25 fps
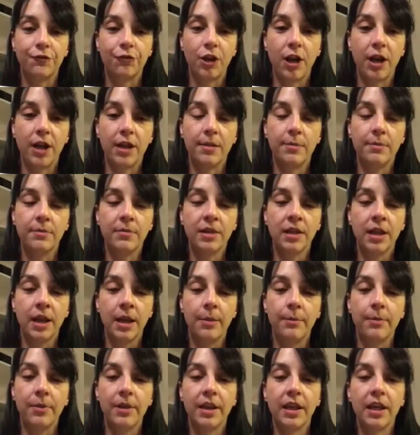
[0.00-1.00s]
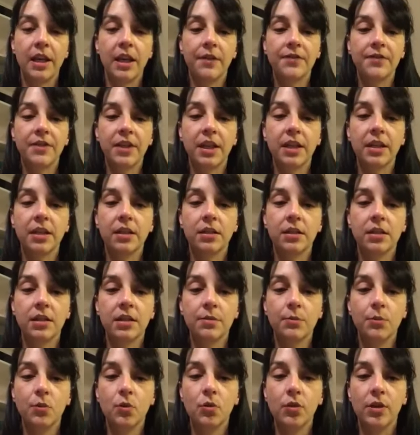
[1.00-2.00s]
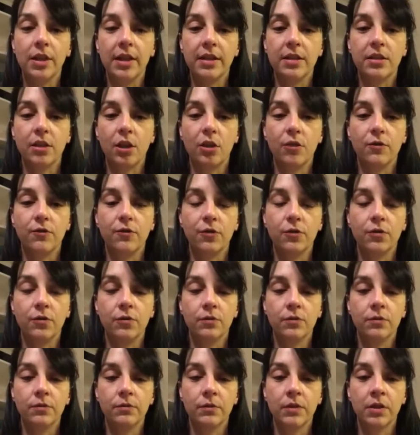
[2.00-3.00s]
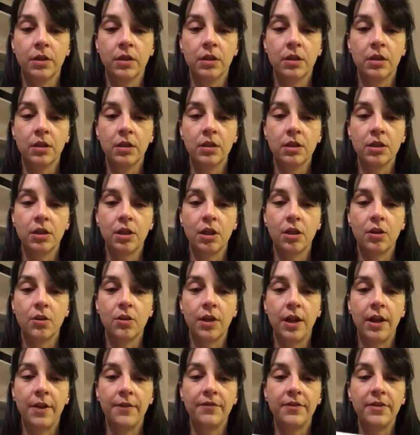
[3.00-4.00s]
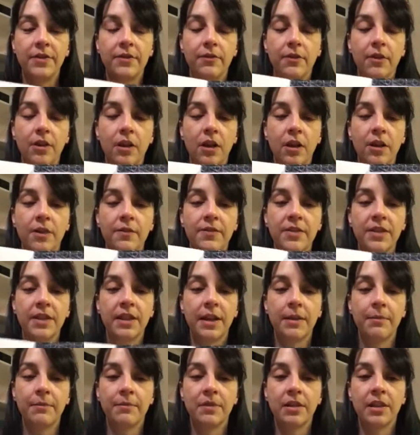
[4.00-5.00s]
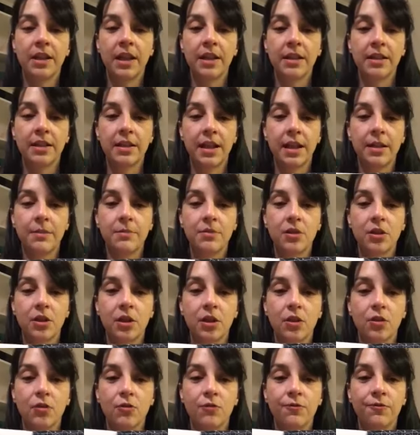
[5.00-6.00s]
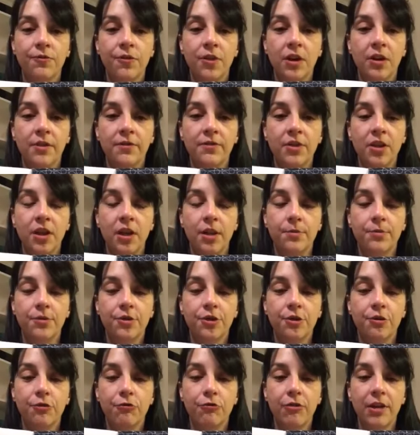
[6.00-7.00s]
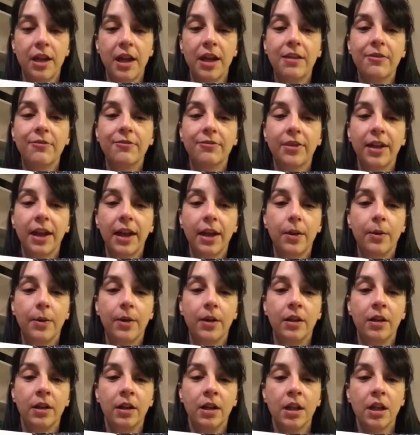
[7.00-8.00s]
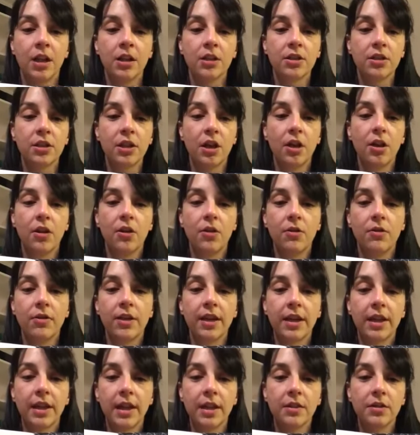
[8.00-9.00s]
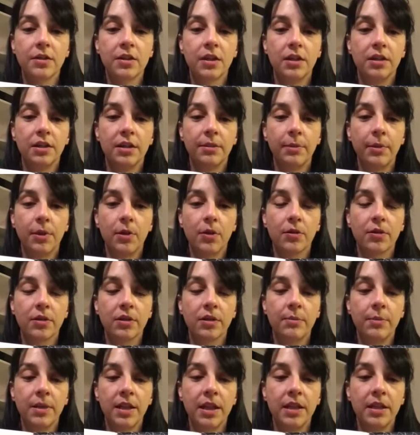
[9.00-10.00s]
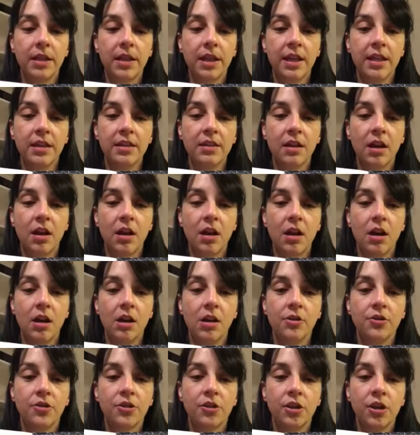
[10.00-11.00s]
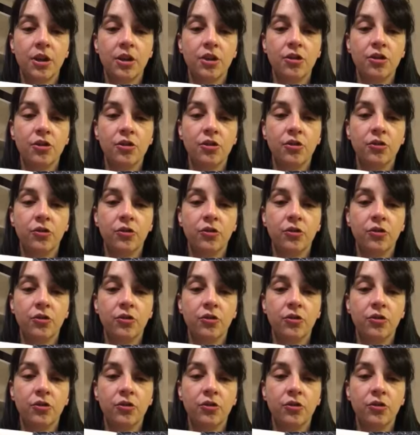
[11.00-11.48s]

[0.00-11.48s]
frames, but then I've taken the smallest oval circle. I've stamped that same circle 5 times to create a flower. So think outside the box. I mean, these are the